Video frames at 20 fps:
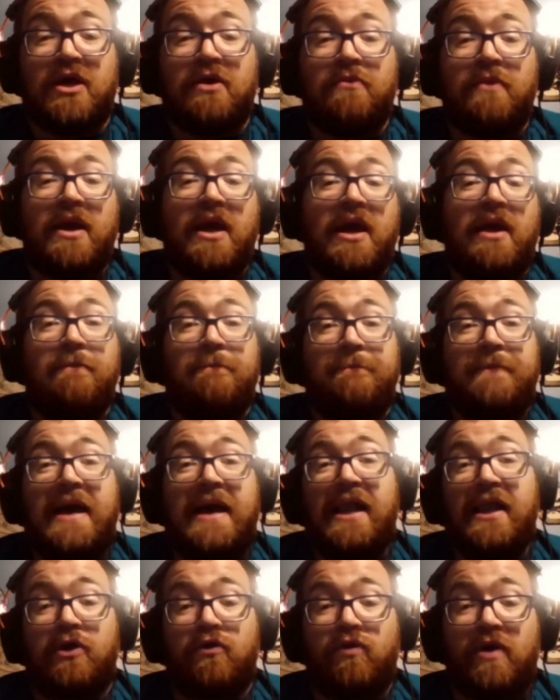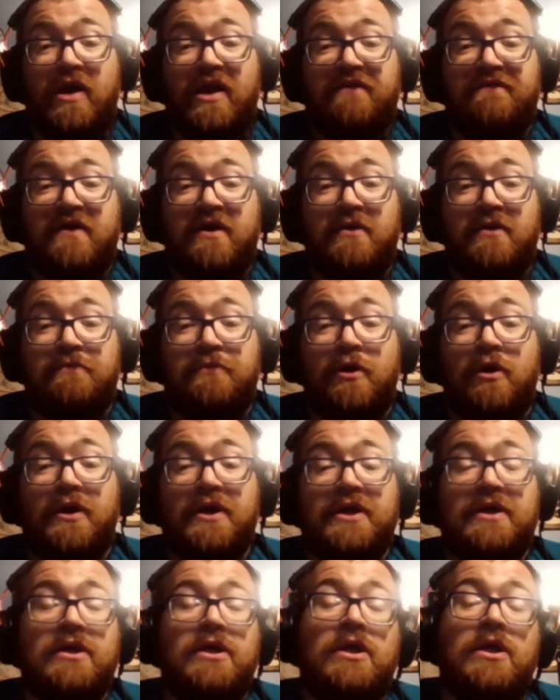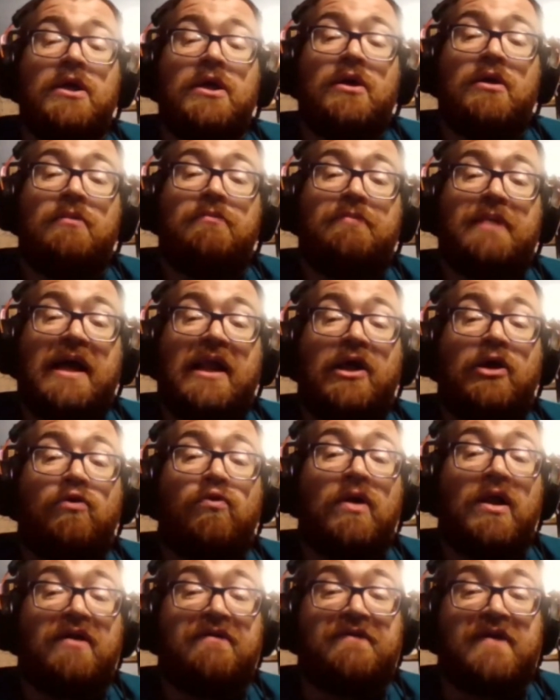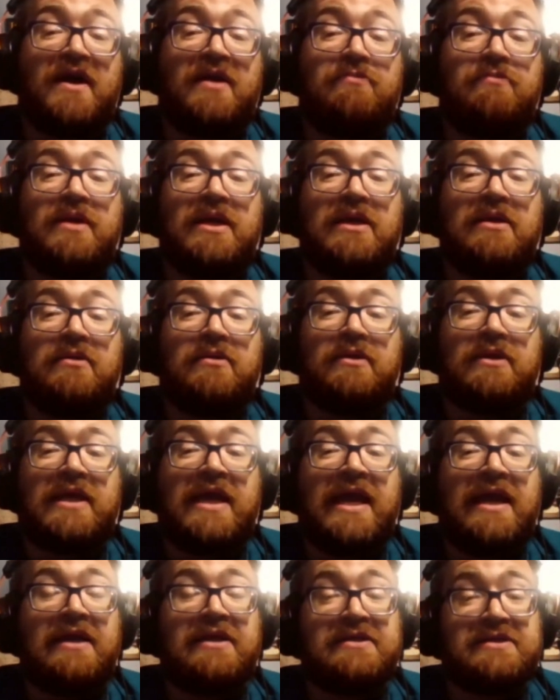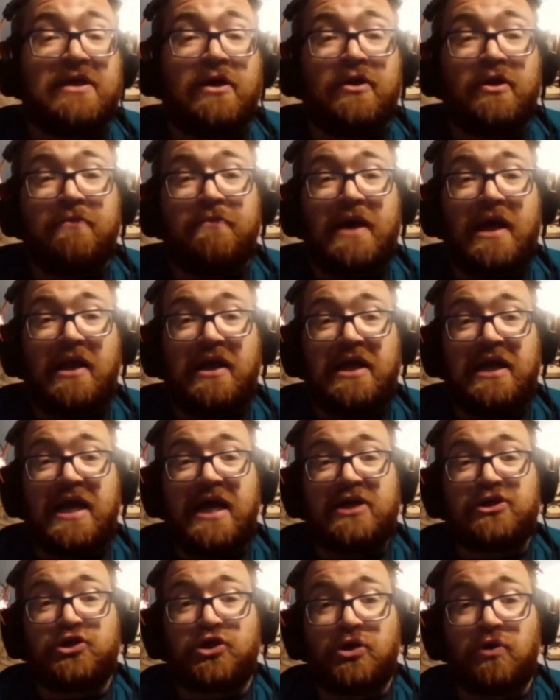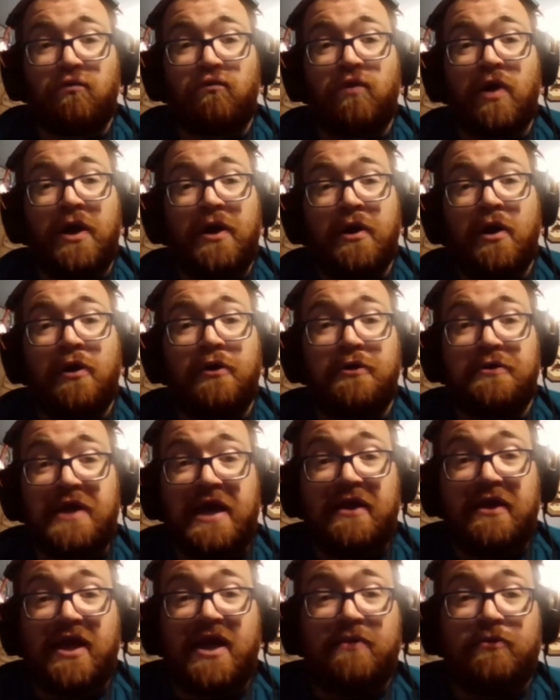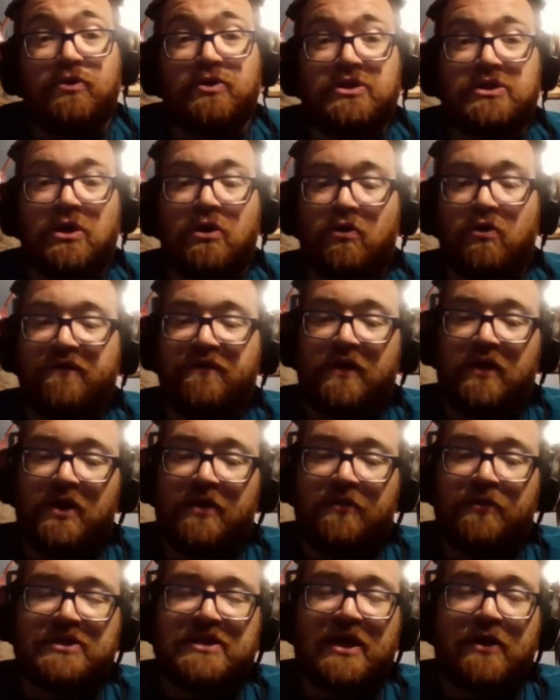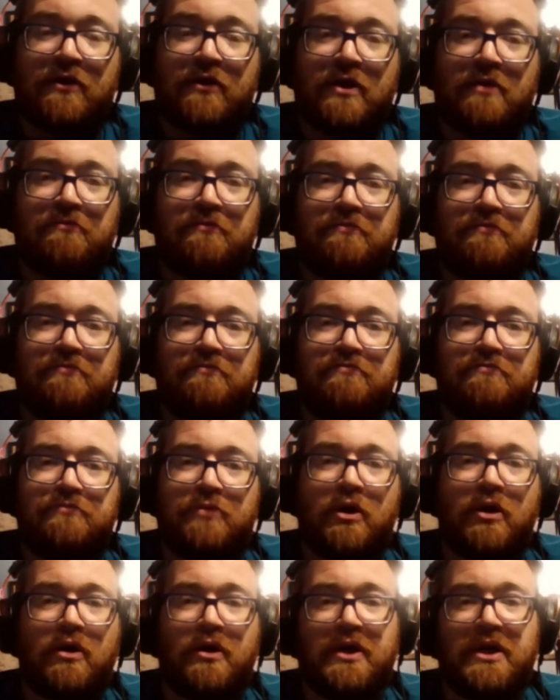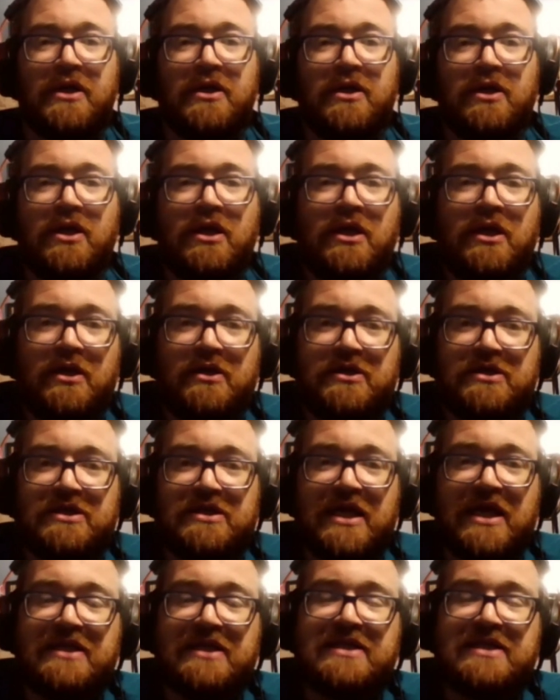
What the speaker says: a ballot qualified party. Ballot qualified mean candidates on the ballot can actually run under that label. So if a Libertarian party in a state